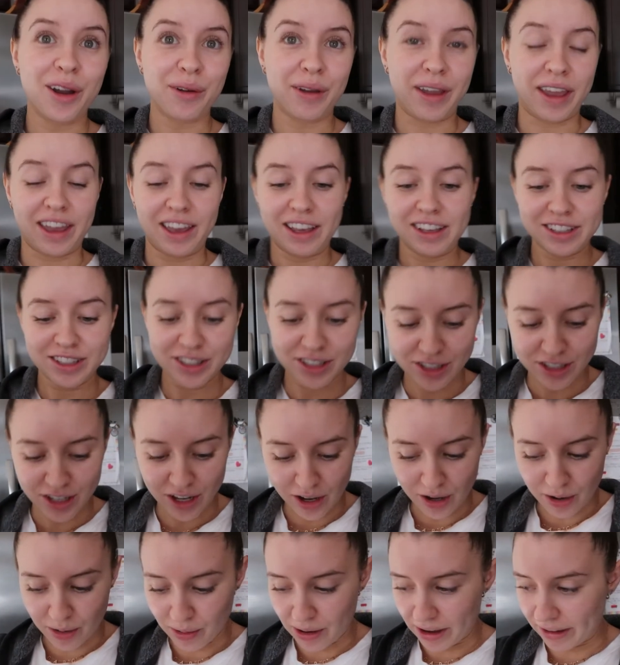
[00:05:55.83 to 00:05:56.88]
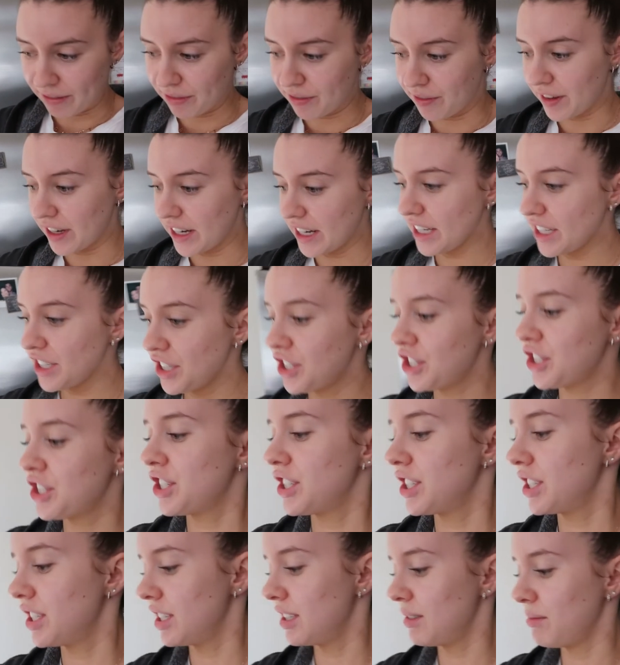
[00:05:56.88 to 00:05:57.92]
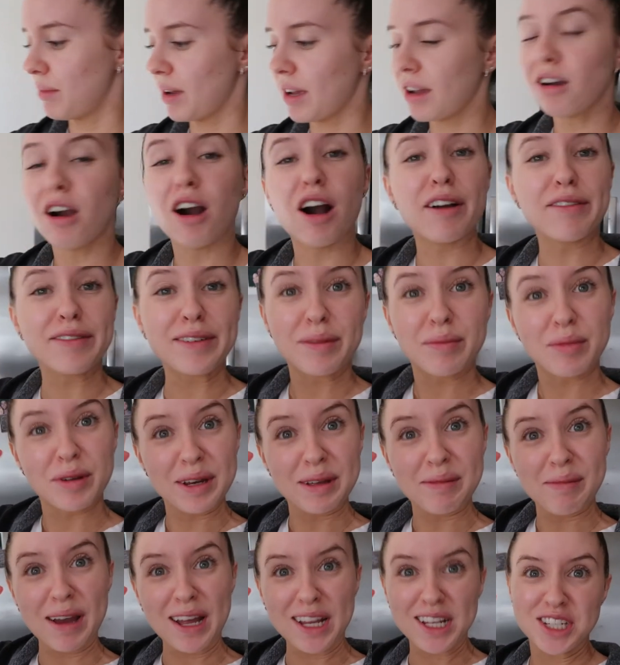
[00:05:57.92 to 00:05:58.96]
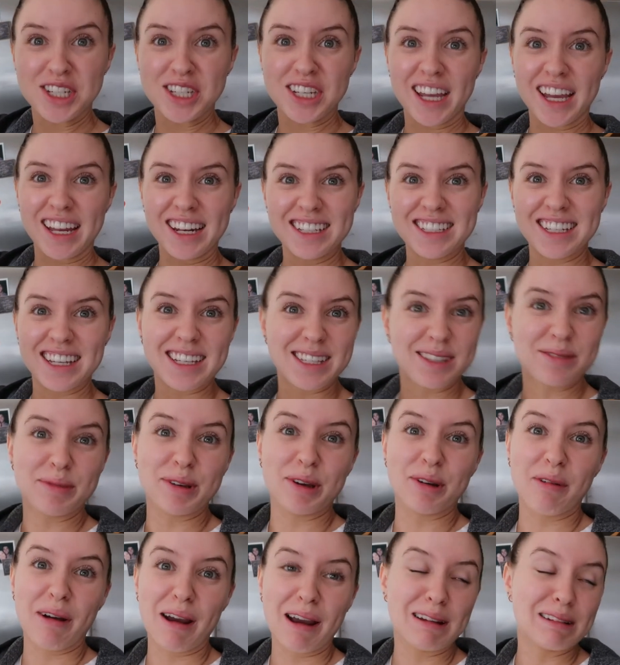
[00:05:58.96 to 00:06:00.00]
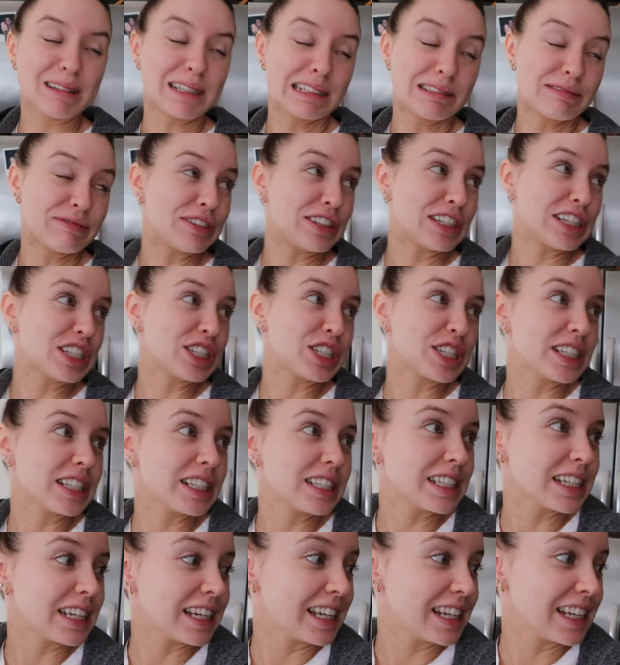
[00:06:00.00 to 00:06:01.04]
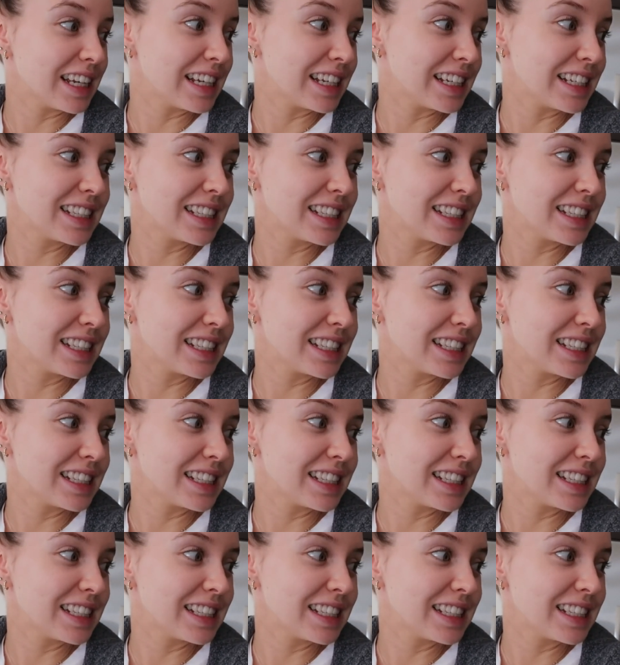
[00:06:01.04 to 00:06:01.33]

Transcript: Okay, so I finished my coffee pretty much. It kind of takes me a while to finish this. It